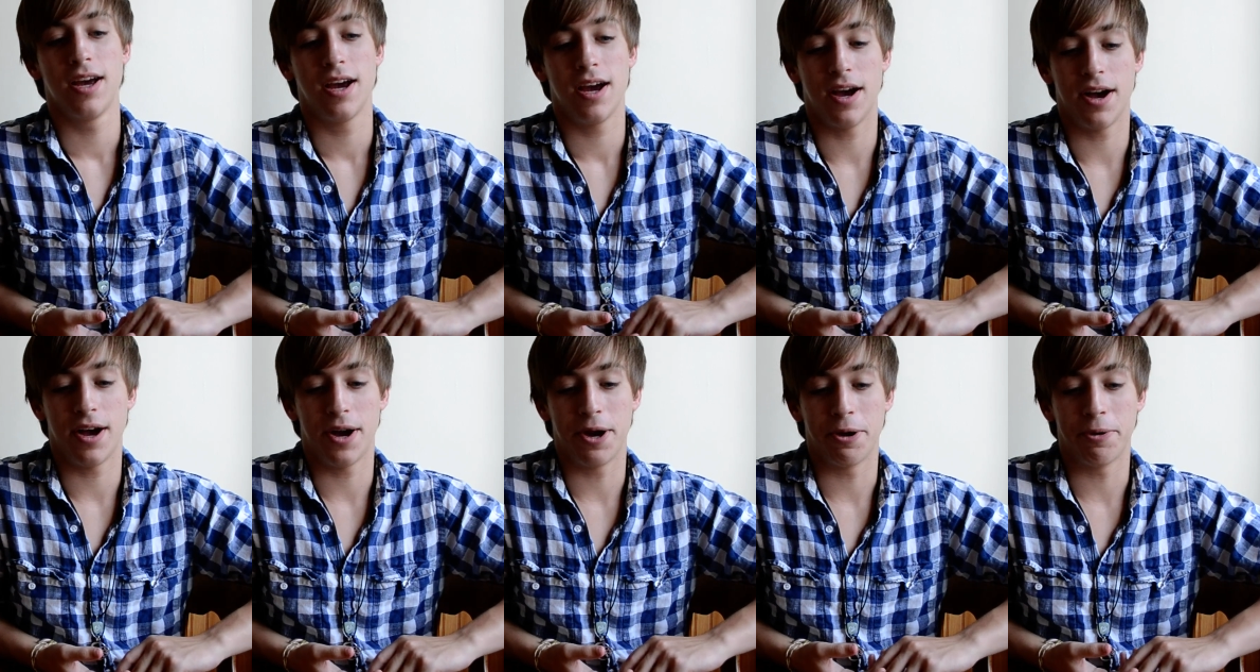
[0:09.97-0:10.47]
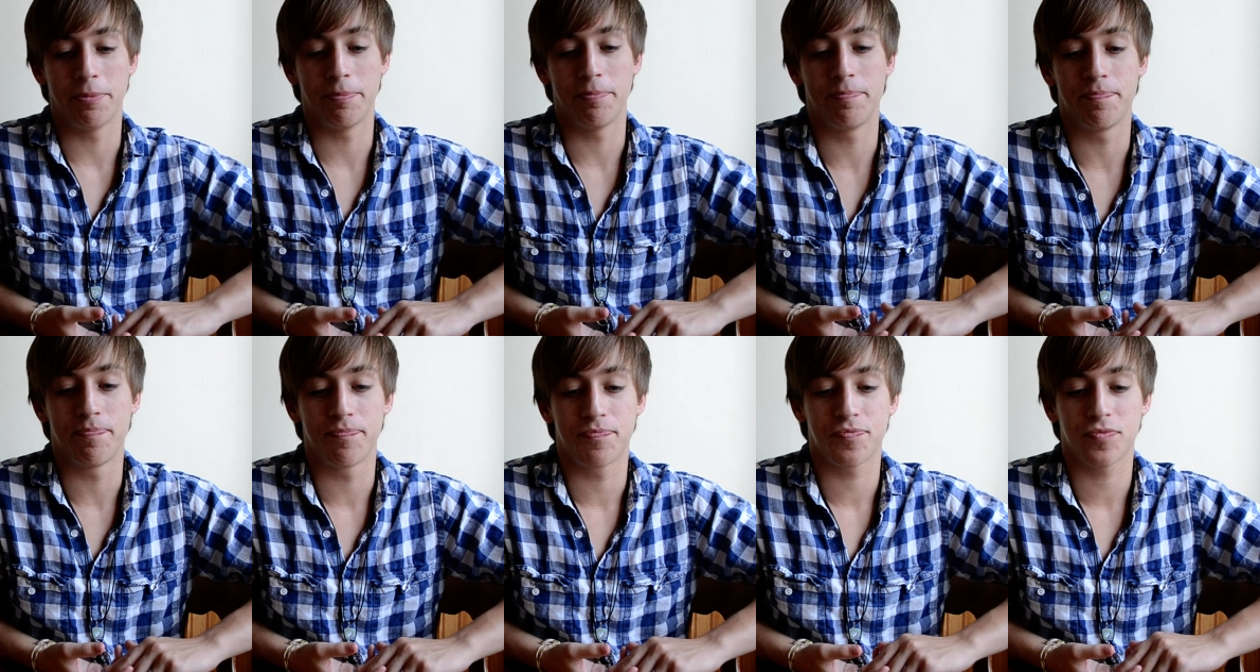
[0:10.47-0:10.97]

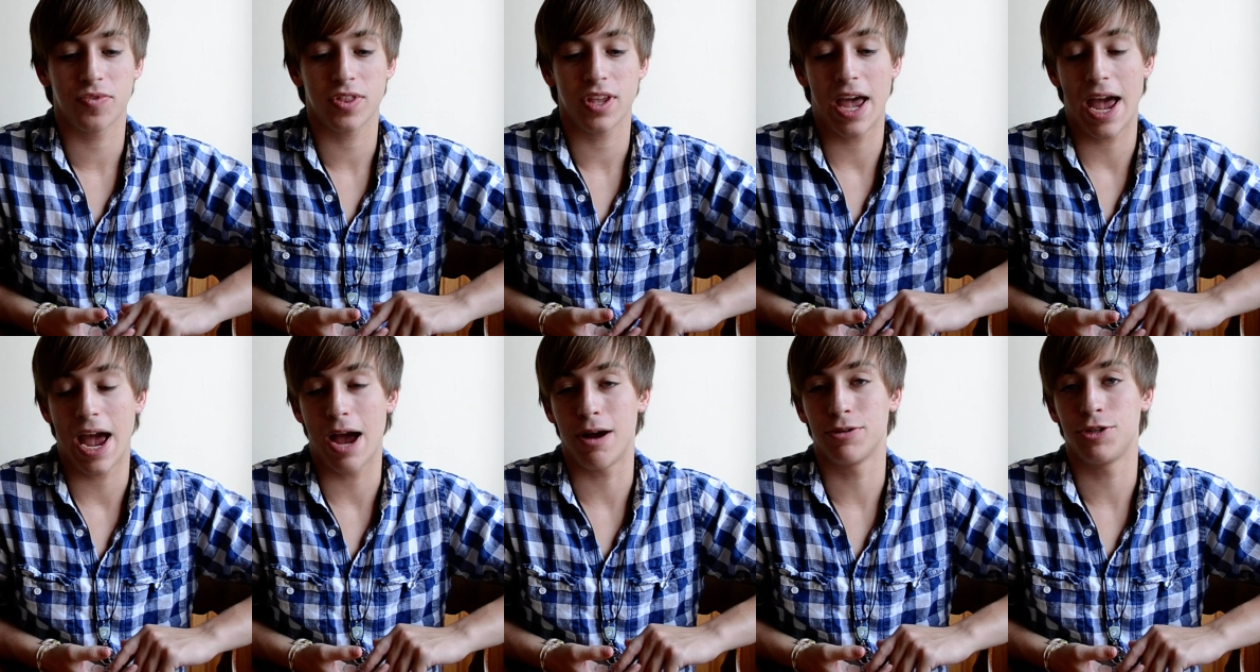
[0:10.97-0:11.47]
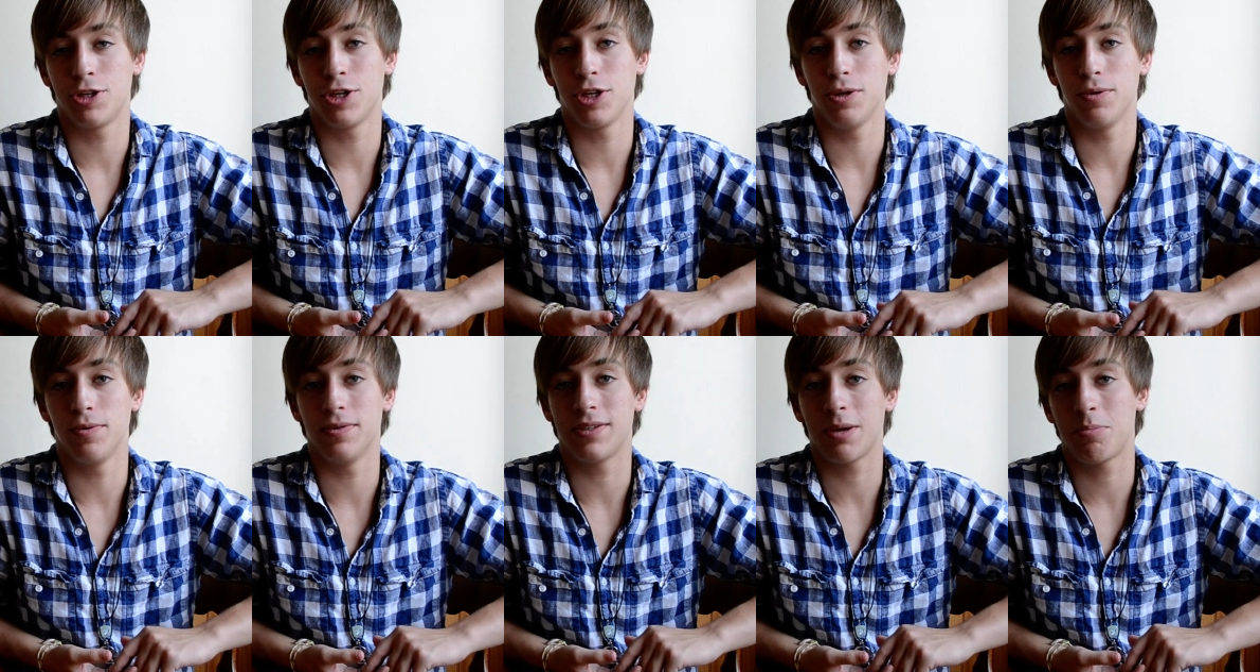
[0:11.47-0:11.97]
how to
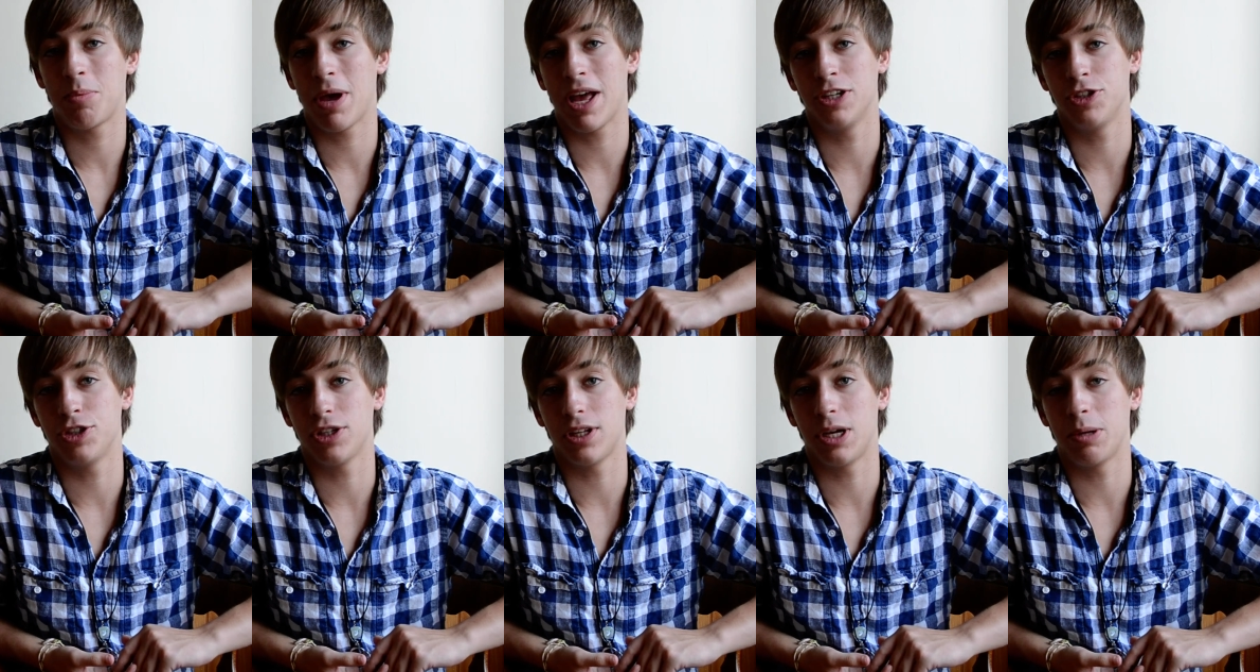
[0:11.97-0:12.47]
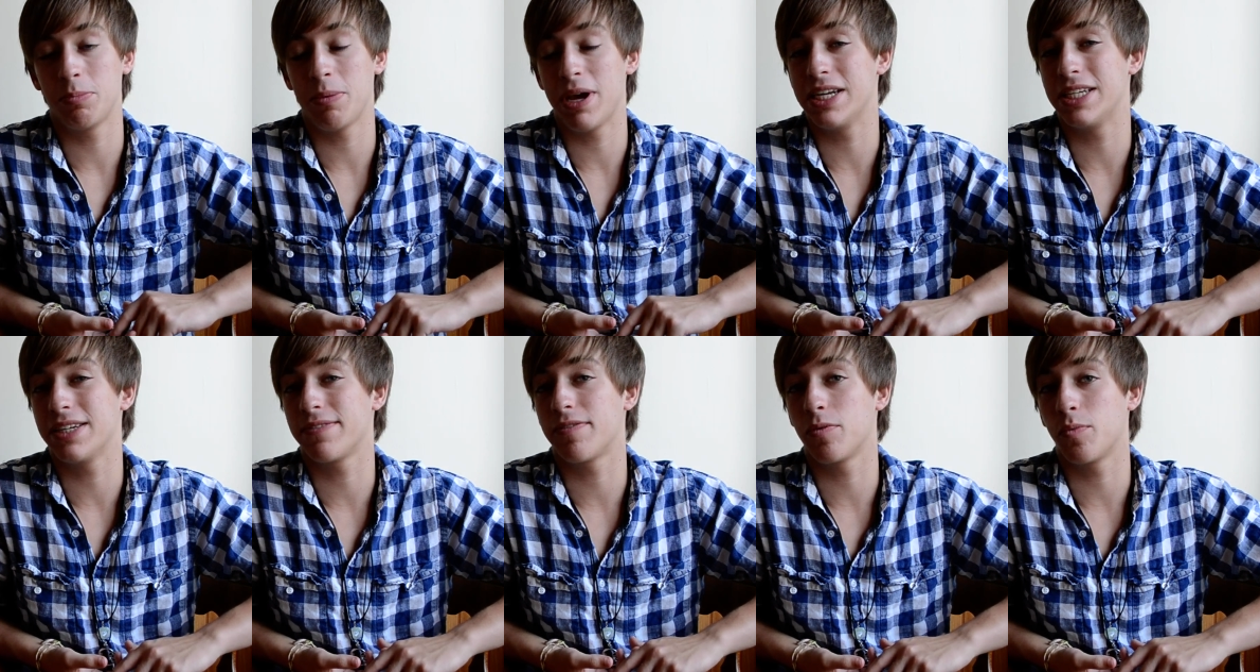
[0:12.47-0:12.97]
use a pendulum and
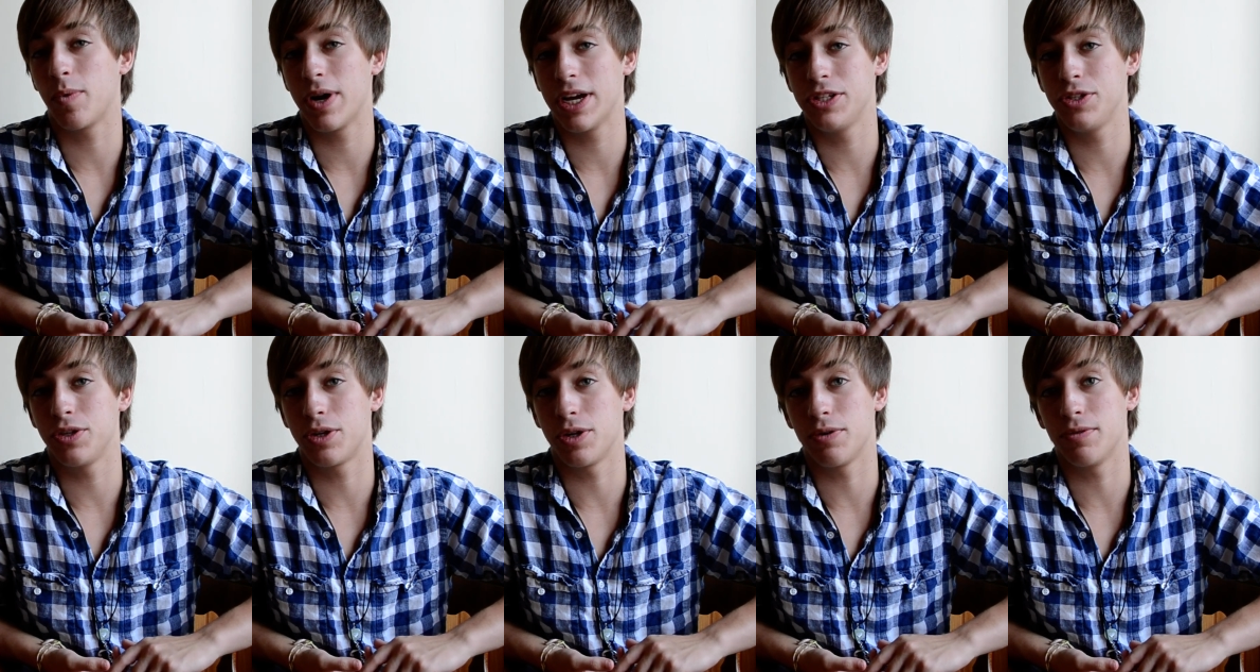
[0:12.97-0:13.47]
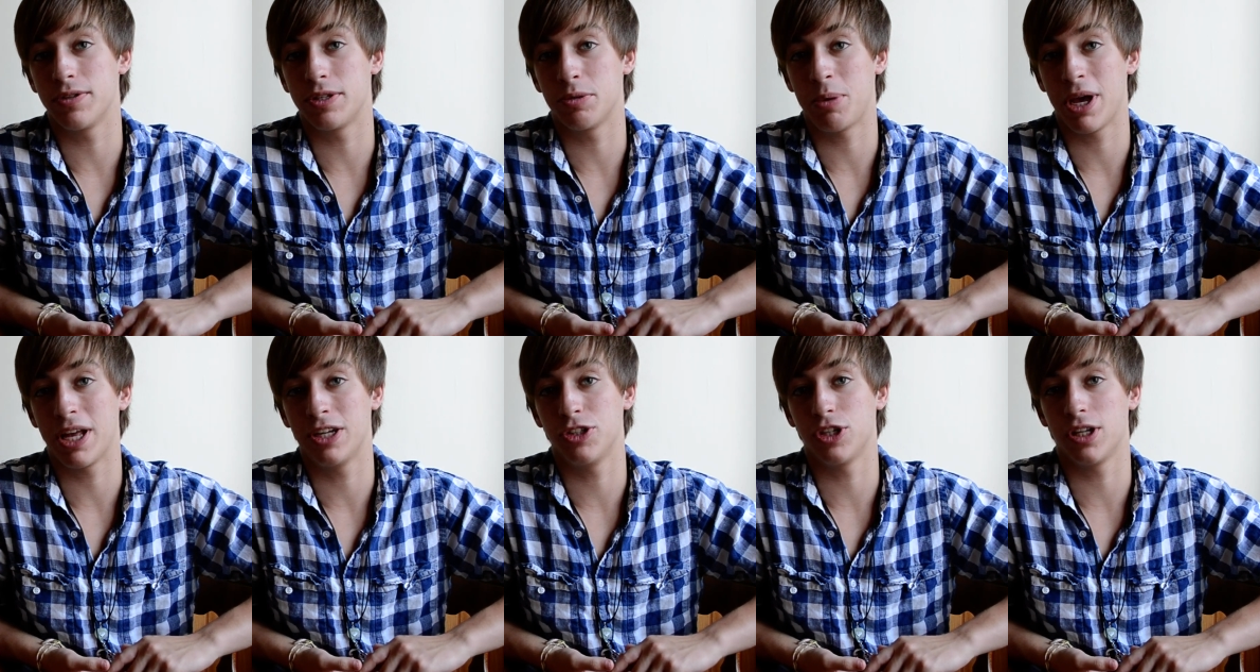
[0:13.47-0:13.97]
different ways you can use a
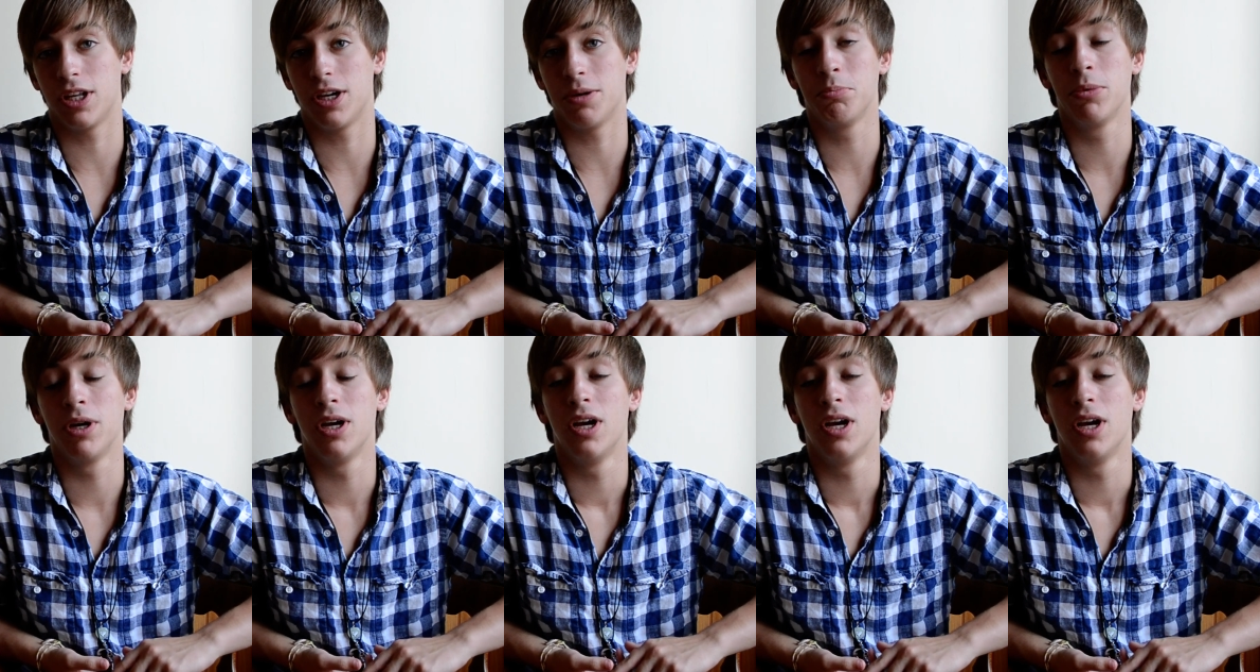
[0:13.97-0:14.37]
pendulum.